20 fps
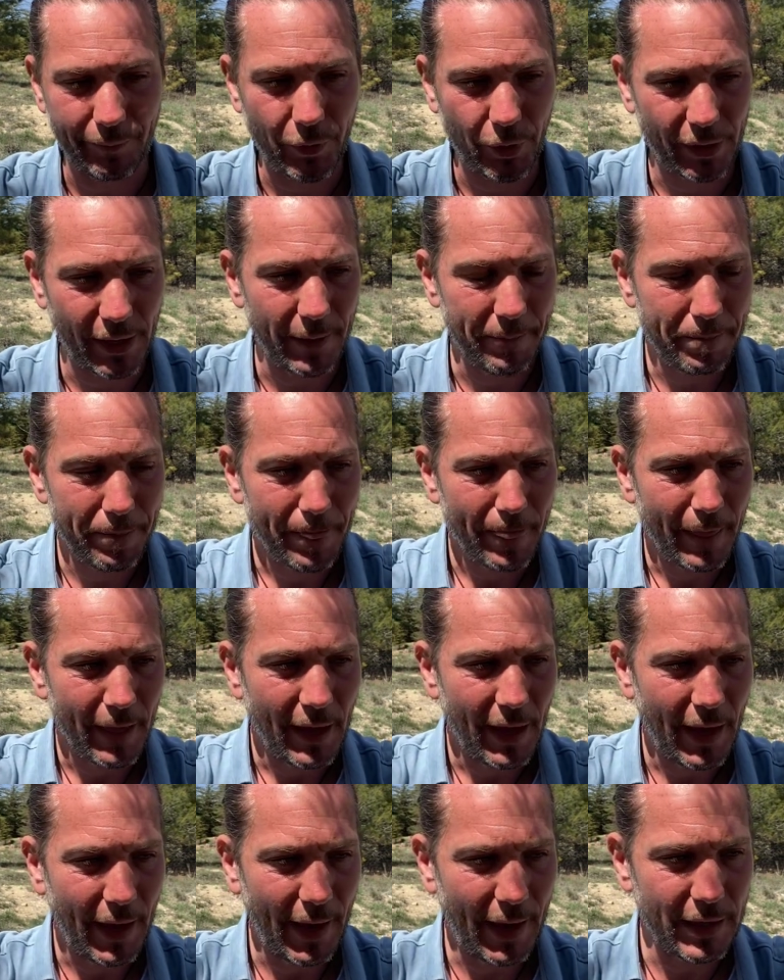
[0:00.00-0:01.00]
Okay,
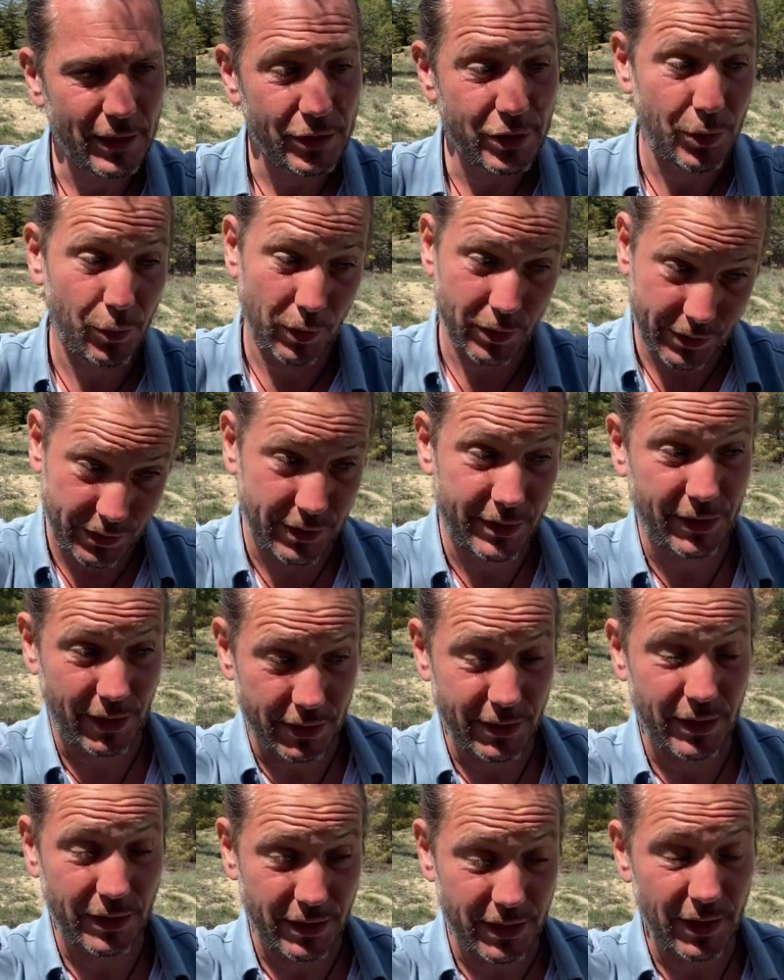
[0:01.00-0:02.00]
and she was
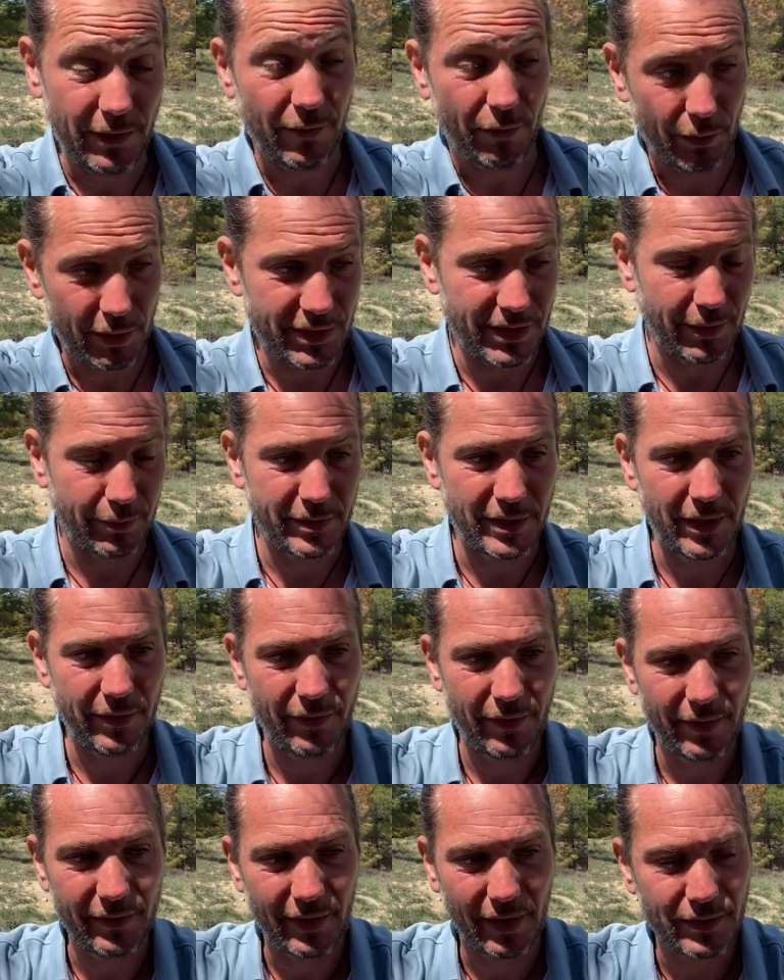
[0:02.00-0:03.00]
sensitive,
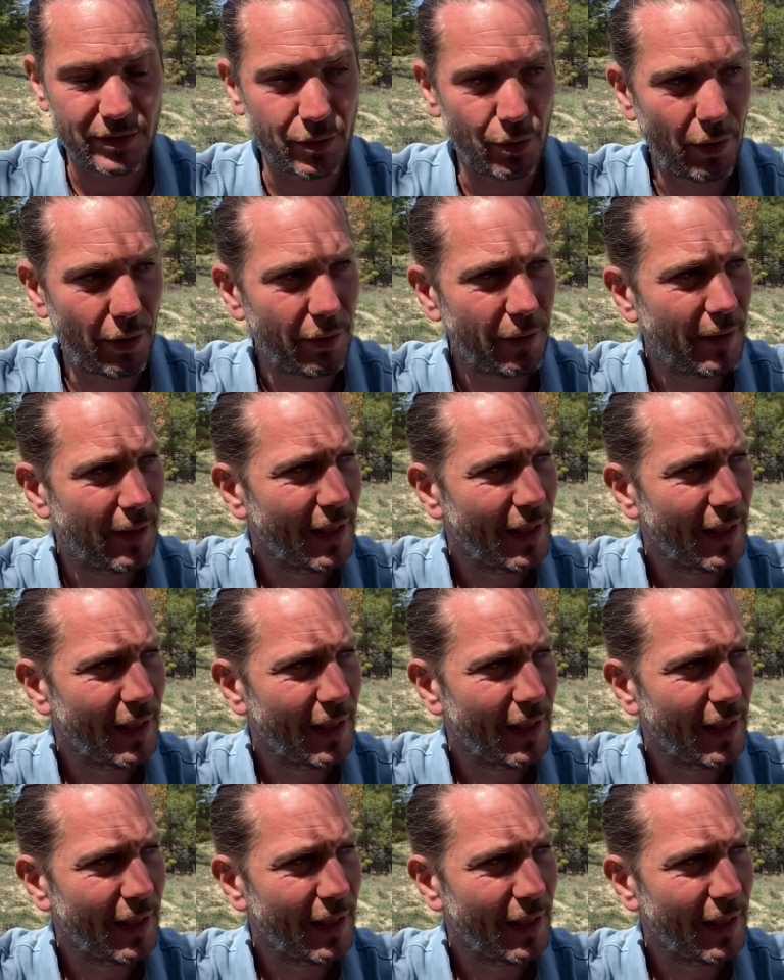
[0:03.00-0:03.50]
receptive, thanks to her,